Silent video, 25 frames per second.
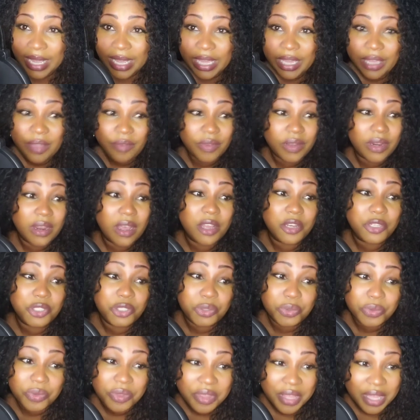even
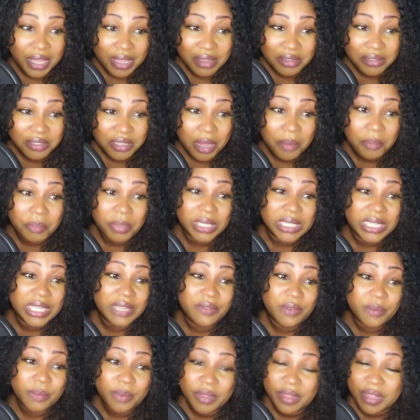untrue things,
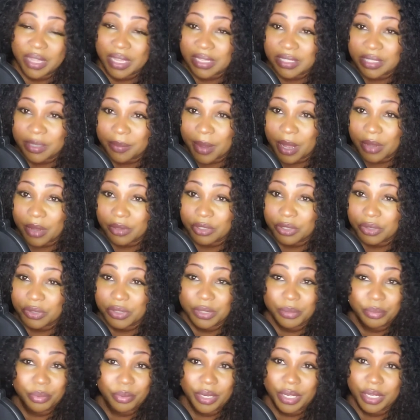unbelievable things about you
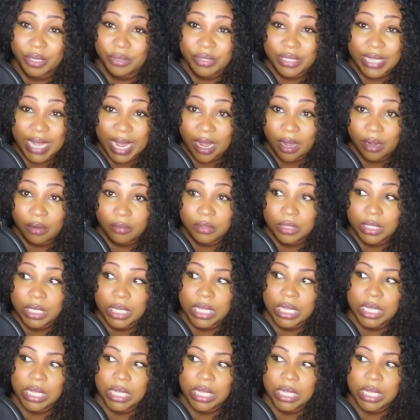to bring you down